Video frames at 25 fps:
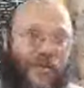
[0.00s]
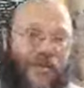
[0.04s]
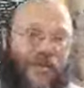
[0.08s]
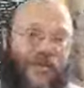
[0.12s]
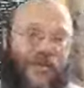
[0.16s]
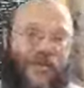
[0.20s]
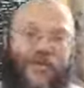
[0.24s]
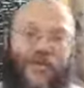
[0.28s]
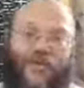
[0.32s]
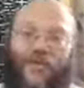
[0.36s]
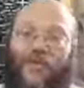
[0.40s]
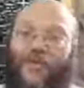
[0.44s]

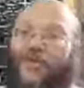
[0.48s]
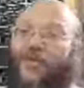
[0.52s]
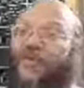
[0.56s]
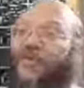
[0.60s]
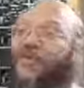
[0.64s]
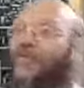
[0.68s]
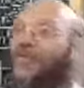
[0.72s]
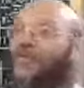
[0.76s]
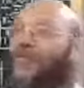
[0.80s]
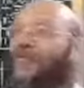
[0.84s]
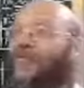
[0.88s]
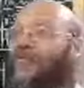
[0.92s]
So
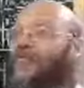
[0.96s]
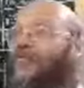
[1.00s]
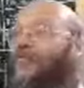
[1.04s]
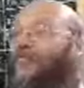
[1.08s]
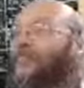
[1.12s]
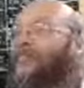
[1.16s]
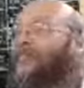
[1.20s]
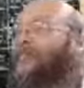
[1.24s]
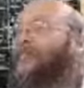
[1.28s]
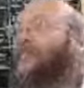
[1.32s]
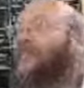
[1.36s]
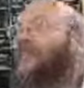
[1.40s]

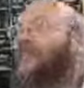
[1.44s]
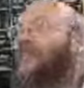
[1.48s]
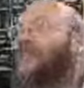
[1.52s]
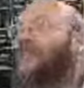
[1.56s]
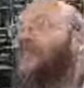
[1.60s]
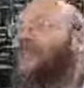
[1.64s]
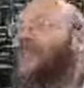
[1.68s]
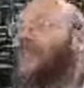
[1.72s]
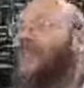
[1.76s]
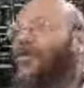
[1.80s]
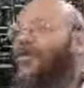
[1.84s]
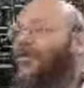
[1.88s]

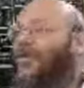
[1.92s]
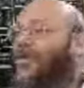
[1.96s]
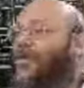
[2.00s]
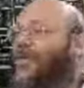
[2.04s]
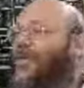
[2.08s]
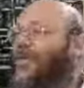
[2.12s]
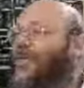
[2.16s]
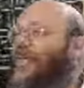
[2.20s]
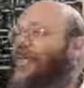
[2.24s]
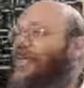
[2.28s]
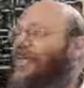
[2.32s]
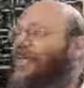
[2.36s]
you don't
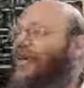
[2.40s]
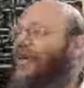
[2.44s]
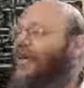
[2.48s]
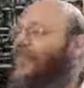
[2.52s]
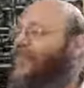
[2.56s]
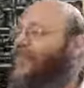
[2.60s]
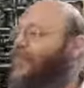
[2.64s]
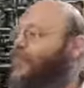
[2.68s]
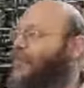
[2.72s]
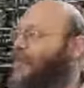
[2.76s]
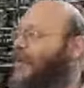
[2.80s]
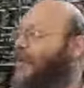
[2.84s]
need
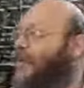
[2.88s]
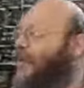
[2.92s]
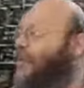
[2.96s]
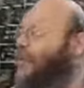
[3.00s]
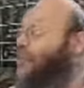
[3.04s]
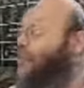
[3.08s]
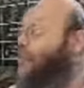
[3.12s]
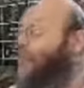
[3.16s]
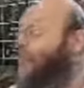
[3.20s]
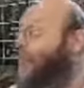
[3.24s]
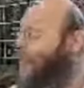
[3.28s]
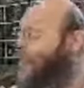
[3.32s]
everybody to
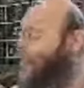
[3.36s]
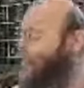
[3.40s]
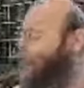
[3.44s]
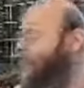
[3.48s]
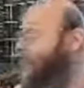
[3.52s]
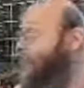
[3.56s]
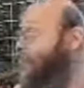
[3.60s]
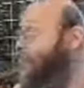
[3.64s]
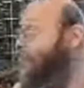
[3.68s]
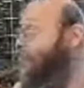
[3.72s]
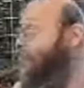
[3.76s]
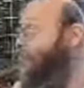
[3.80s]
be equal.
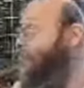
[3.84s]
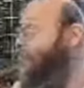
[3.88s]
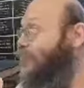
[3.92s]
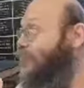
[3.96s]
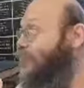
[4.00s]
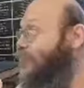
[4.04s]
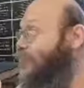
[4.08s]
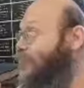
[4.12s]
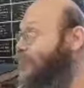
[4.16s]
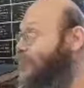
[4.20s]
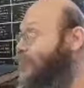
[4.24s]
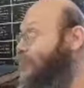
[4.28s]

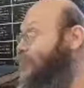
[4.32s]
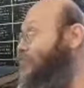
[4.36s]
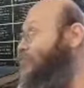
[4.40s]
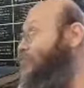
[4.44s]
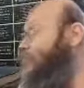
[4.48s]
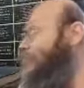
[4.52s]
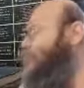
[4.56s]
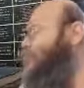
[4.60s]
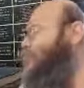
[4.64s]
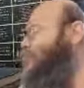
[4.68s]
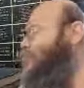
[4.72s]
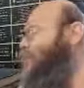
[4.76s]

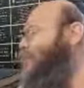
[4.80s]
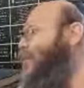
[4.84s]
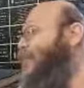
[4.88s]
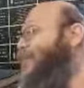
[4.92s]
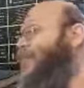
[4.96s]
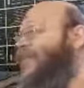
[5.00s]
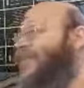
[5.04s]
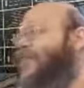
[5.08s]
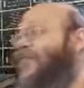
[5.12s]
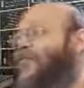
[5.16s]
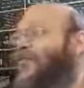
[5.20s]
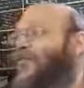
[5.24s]
If
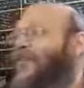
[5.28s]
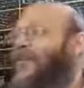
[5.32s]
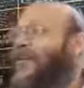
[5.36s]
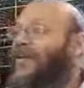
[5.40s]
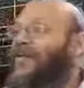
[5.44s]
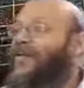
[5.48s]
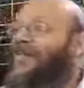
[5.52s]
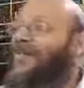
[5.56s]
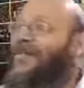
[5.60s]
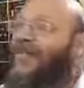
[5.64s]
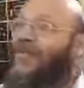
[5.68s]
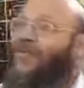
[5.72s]
everybody
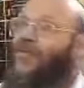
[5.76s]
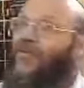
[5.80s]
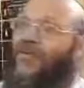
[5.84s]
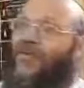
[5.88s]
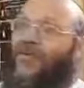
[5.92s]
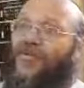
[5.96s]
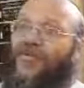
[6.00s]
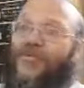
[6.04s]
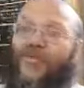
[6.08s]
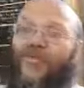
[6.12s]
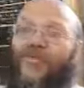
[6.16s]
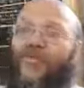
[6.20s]
is equal,
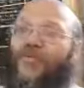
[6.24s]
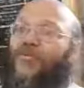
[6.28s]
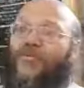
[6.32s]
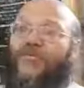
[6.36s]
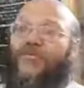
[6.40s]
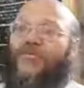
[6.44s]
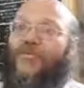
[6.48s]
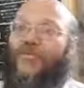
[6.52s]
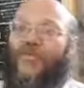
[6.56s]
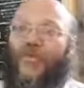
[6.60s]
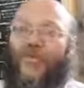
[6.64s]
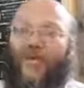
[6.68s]
so
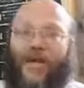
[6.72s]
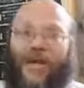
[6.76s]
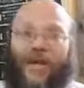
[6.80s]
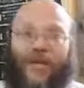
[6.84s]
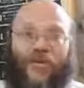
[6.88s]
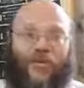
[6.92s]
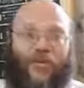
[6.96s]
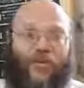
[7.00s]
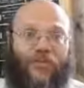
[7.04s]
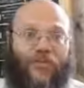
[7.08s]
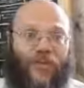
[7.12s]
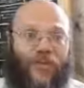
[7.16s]
you can't
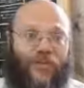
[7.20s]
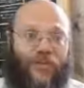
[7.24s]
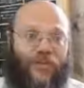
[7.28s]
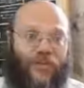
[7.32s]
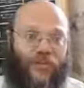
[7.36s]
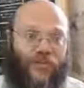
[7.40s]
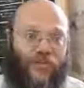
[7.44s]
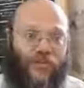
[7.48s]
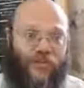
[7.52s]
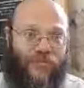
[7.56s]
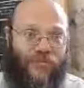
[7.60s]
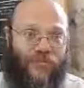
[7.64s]
do much,
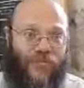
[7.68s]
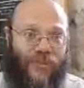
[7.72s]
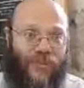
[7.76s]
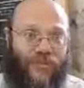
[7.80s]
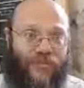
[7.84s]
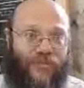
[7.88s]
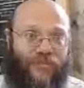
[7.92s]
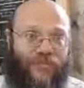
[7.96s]
right?